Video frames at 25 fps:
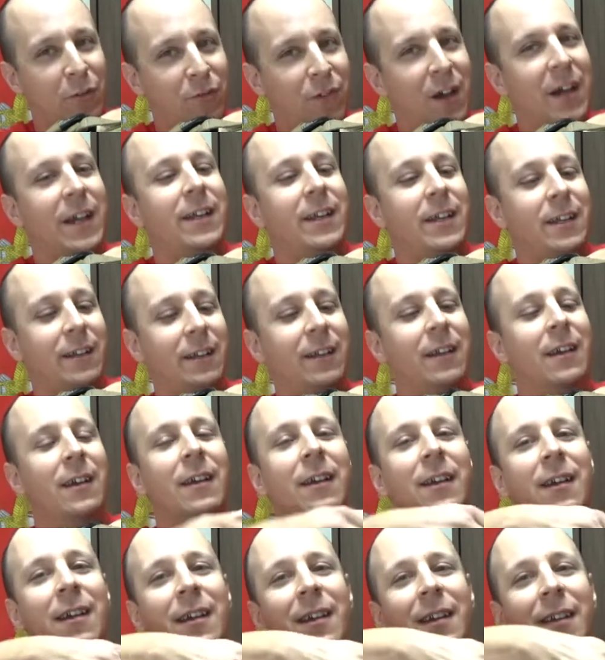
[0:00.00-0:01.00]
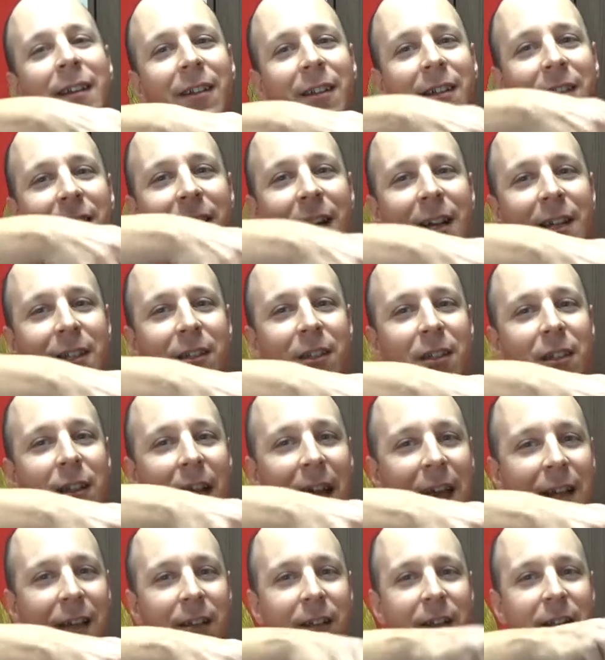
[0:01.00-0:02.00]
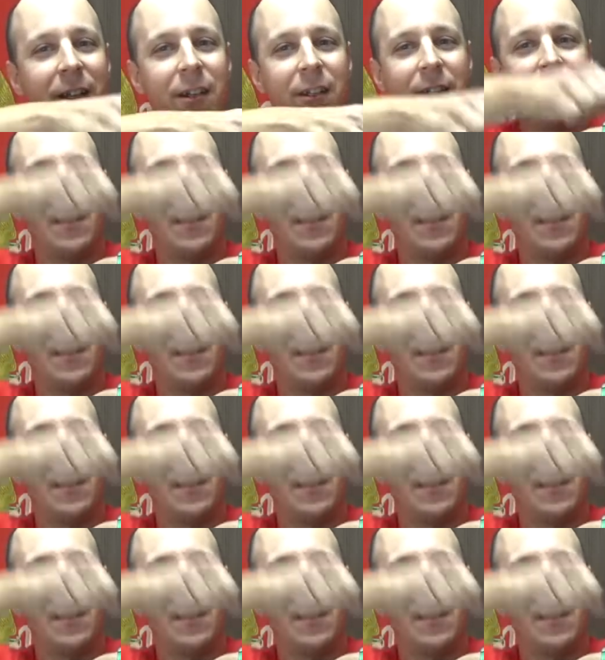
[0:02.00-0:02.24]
fighting, there's a nice little handle here.